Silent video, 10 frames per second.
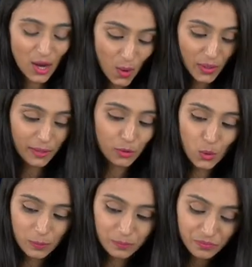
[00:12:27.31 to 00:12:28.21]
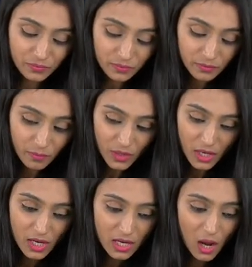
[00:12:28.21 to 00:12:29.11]
Okay. Cool.
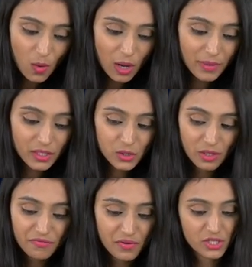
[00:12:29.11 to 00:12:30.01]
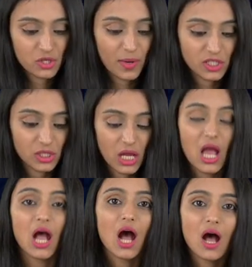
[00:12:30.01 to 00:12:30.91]
Now, coming to the first question.
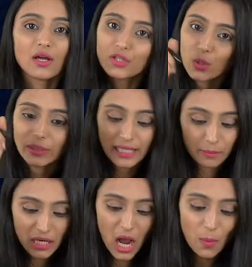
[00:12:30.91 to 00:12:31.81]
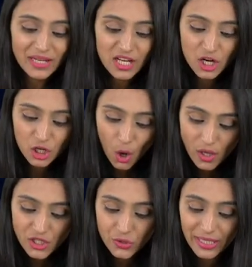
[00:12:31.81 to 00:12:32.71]
You tell me, how many
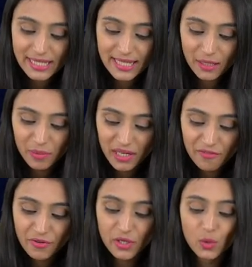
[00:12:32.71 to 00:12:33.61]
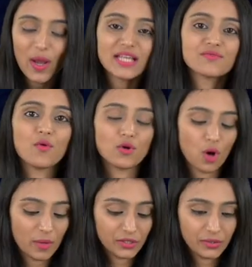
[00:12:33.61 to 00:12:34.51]
cross streets can be referred to as four
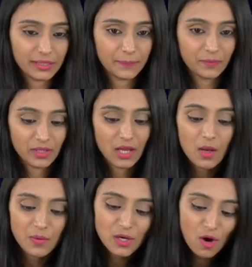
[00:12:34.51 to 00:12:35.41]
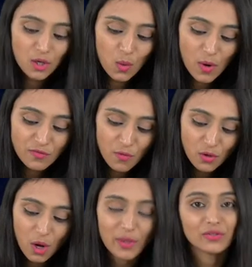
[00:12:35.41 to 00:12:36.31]
comma three? We all know what
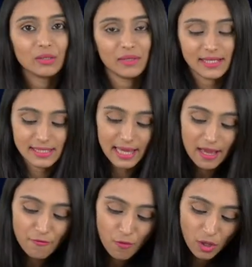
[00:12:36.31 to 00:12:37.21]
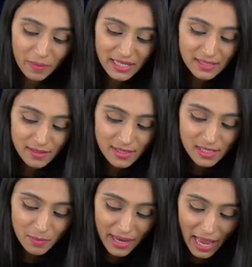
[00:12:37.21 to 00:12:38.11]
four comma three means. four means this
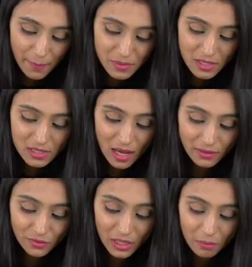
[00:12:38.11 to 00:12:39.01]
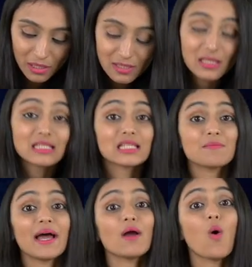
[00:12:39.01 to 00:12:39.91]
is my abscissa, three means this is
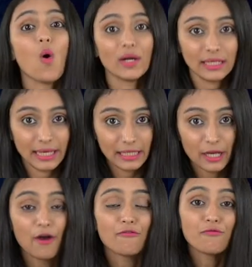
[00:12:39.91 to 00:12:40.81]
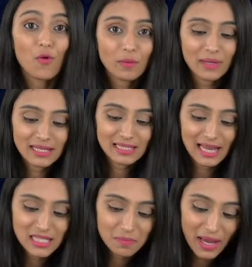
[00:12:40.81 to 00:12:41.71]
my ordinate. four means
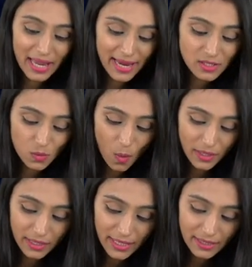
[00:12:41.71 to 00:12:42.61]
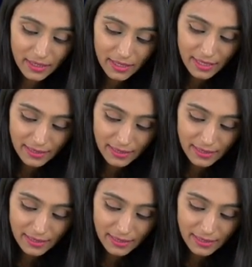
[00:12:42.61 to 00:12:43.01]
that's my x coordinate,